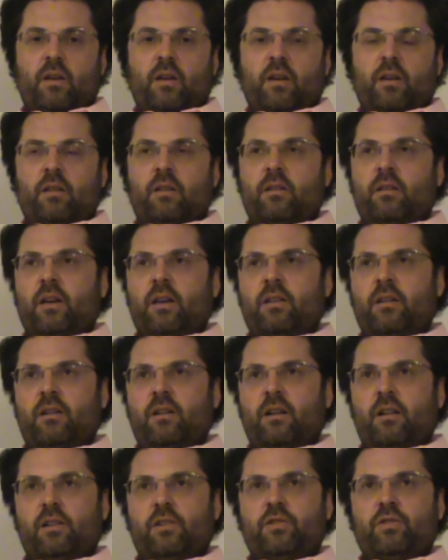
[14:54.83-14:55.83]
In another
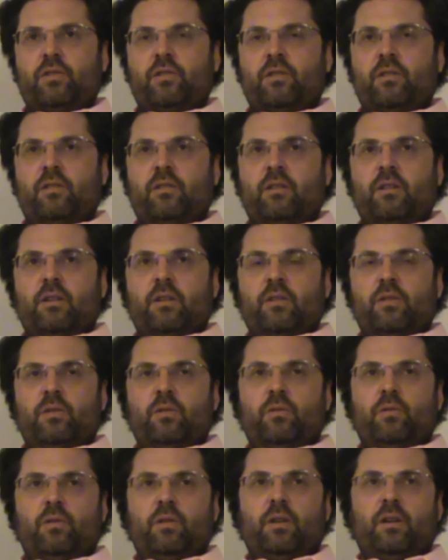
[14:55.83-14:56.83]
culture,
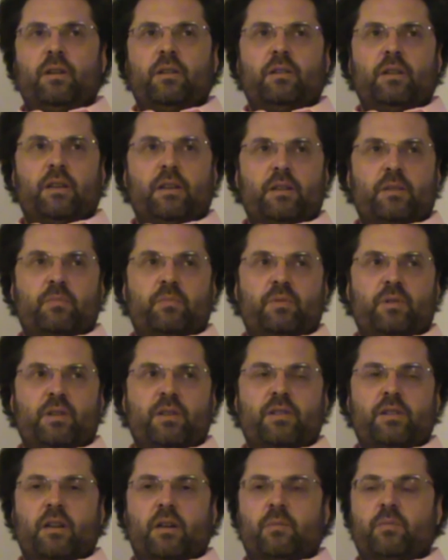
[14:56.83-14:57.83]
doing these
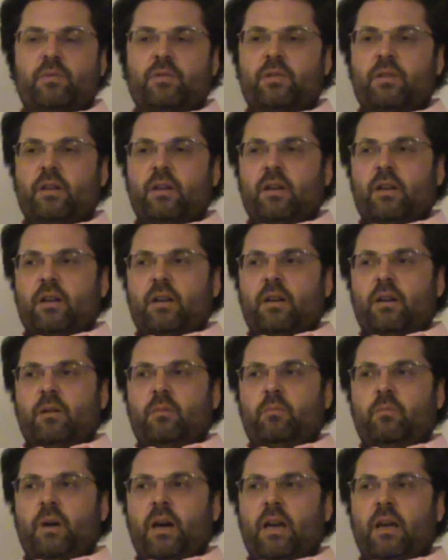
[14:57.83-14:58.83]
precepts
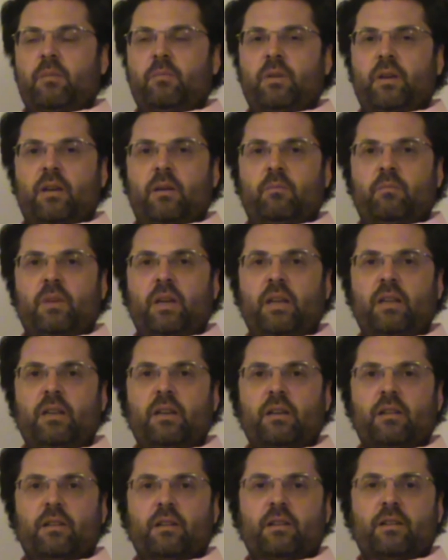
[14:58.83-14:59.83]
may be
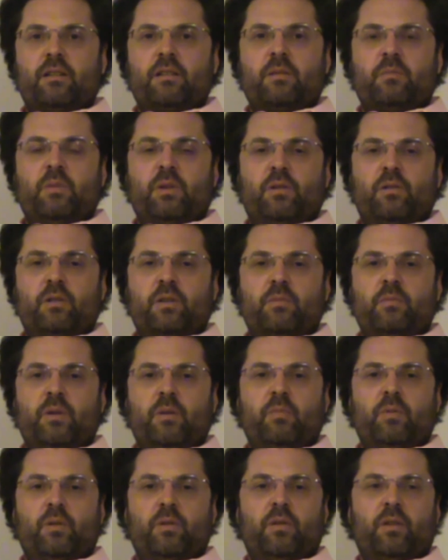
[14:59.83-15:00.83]
meaningless because
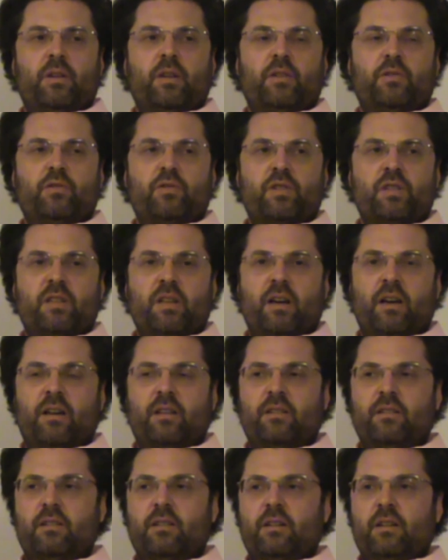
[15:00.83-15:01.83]
people don't
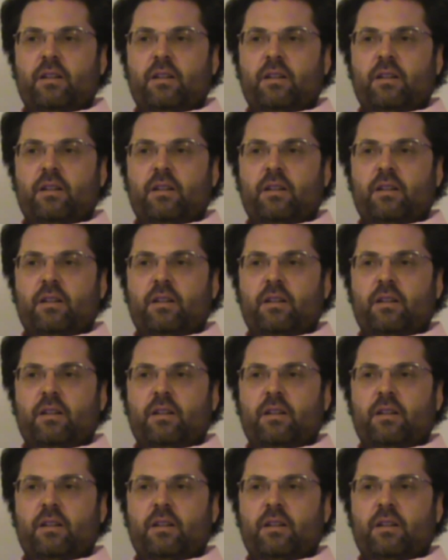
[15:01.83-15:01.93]
understand